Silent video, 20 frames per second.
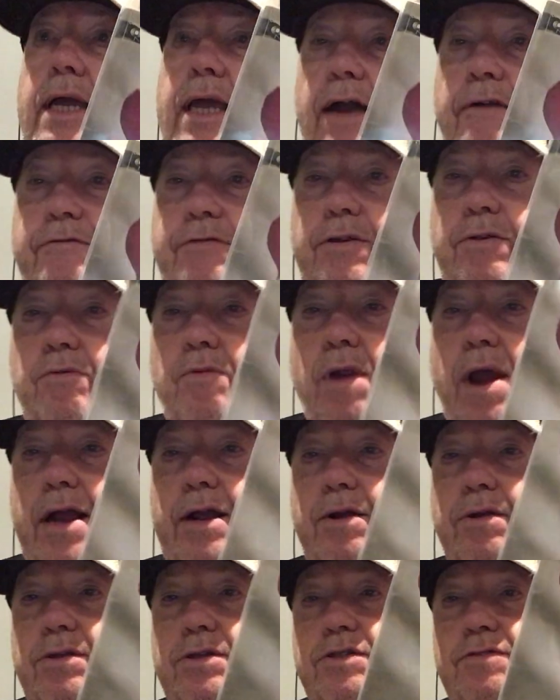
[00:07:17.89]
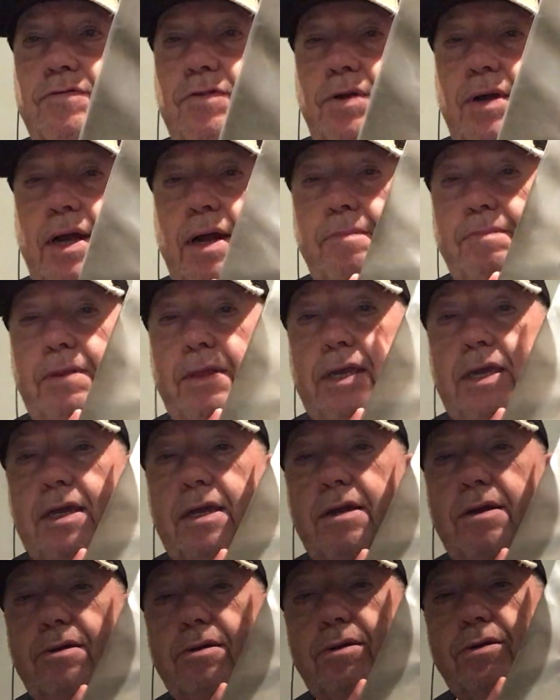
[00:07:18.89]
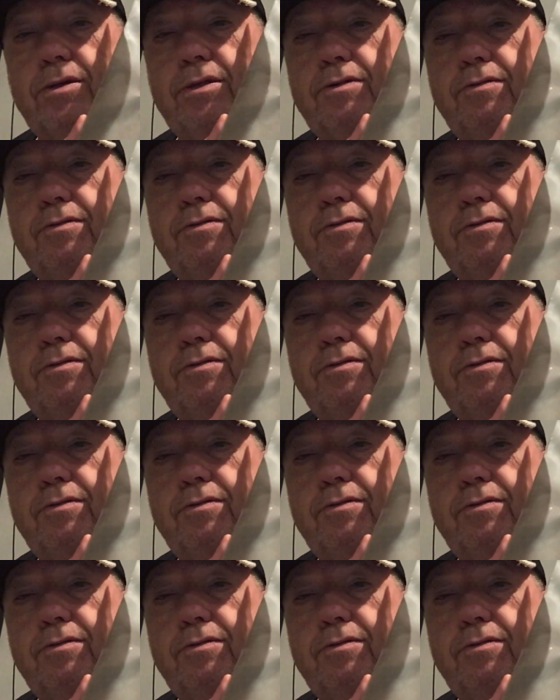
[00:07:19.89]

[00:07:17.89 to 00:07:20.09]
Geffen Records for a couple of years,